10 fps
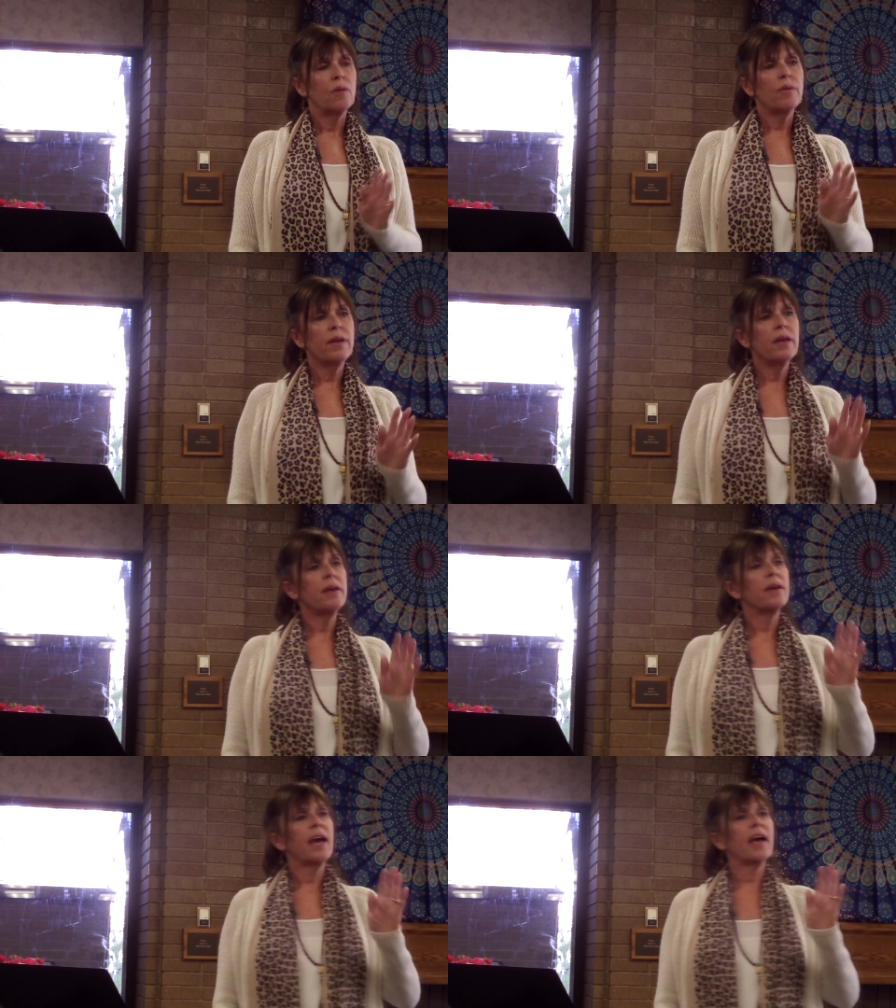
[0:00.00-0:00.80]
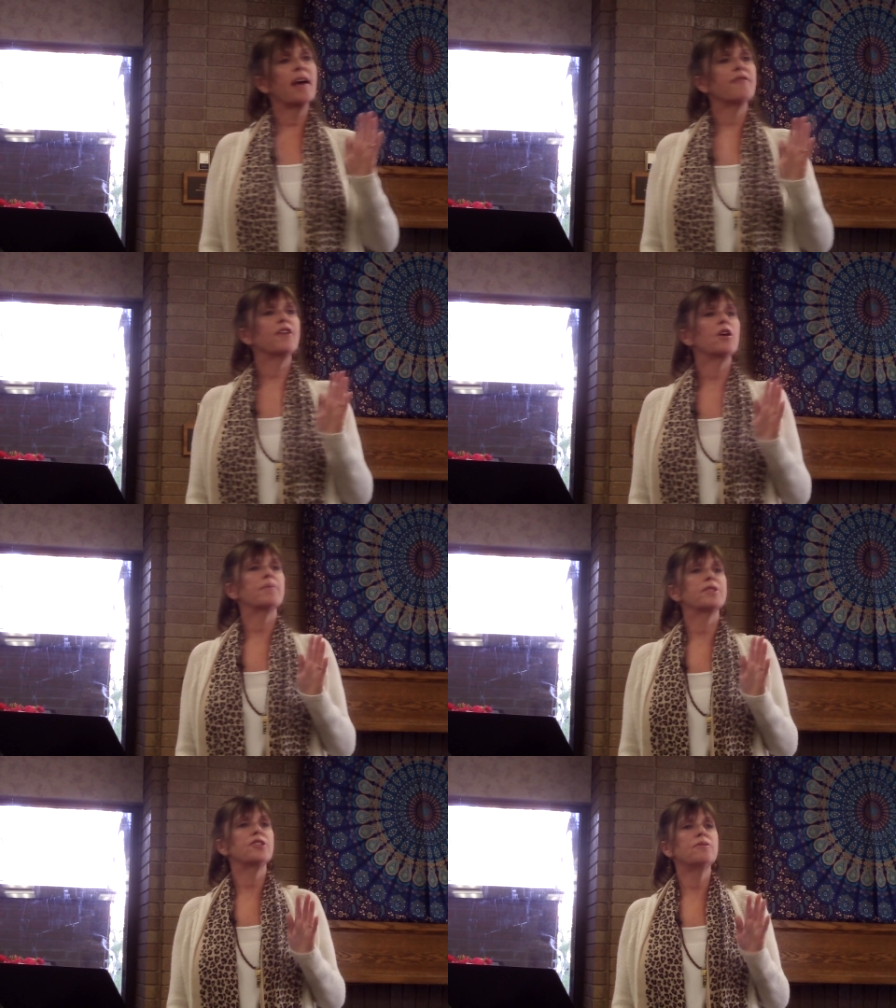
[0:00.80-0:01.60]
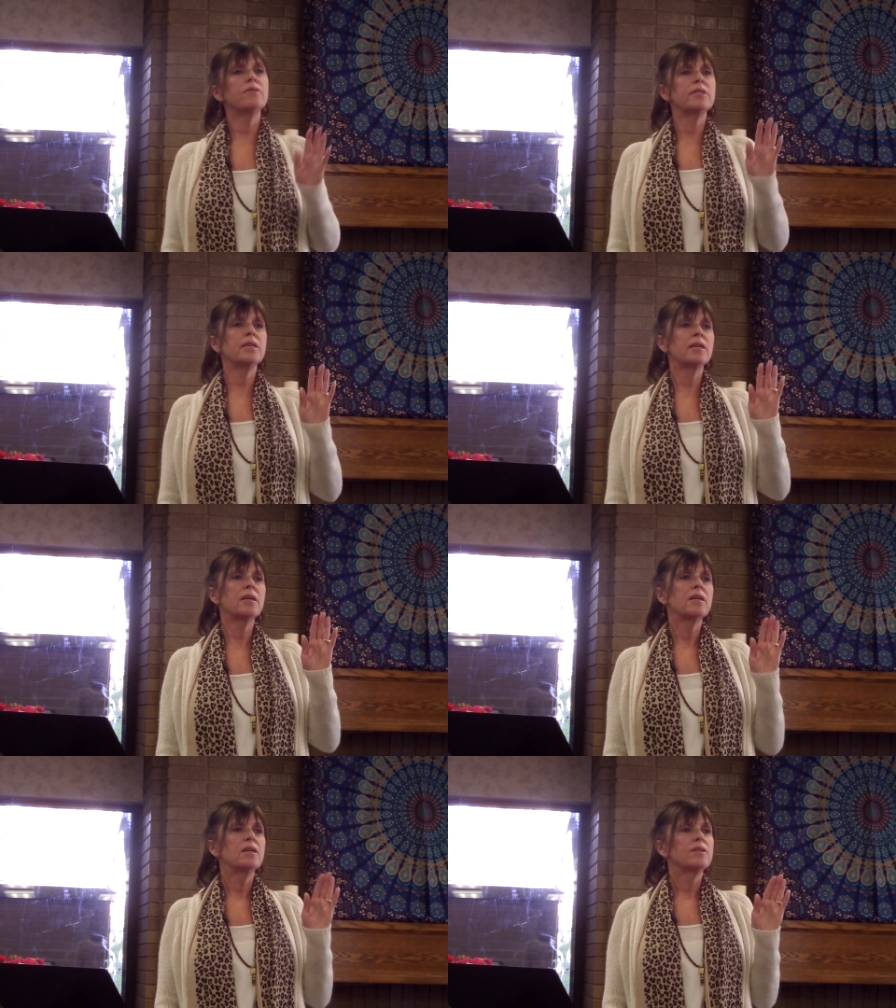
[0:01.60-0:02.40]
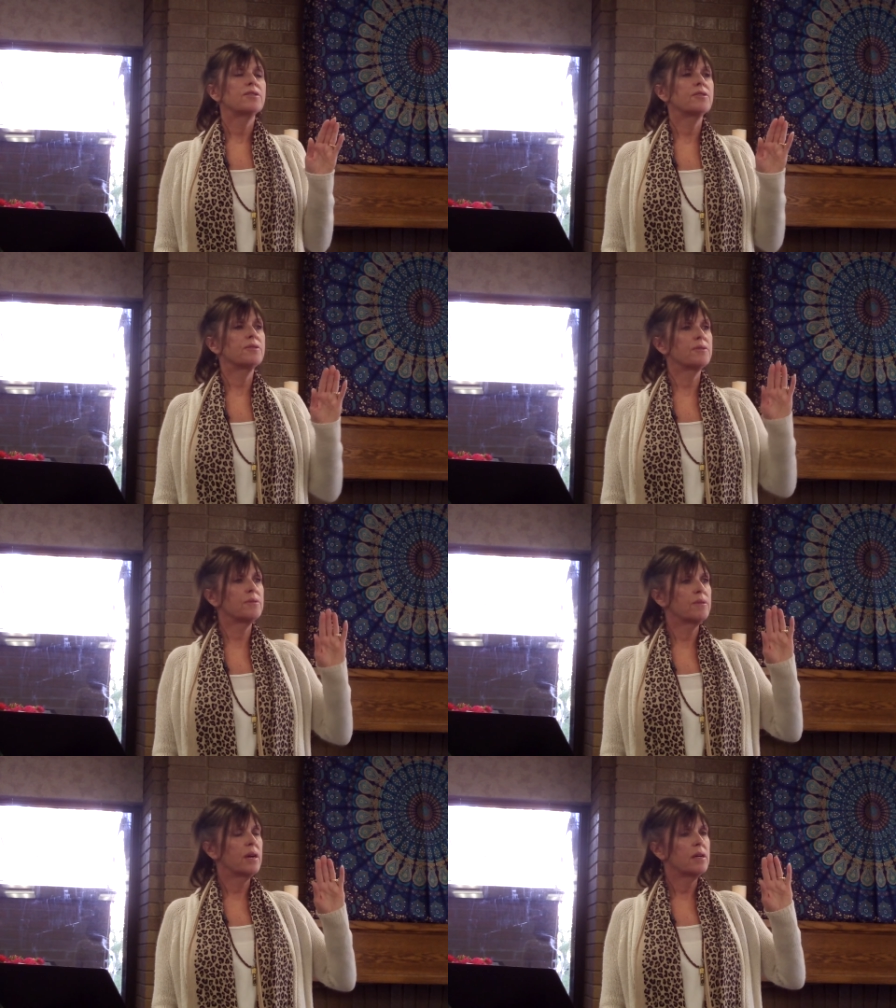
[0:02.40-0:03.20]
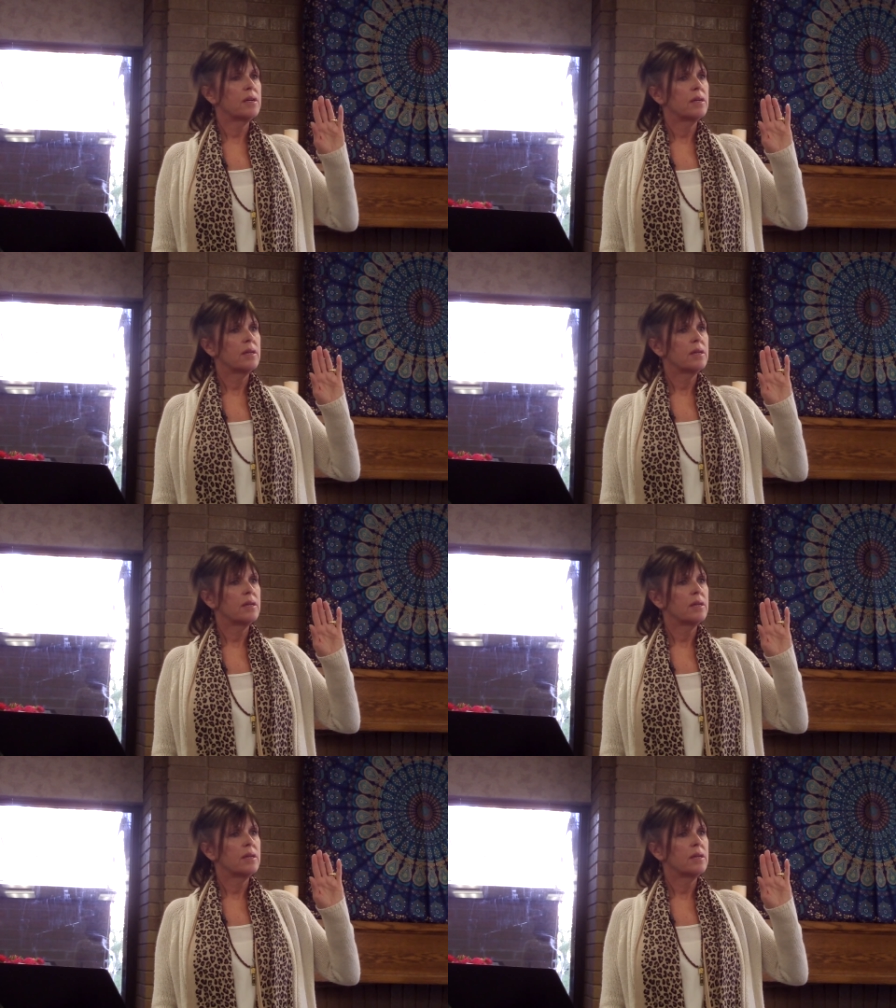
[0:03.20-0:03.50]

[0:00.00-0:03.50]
We have the opportunity to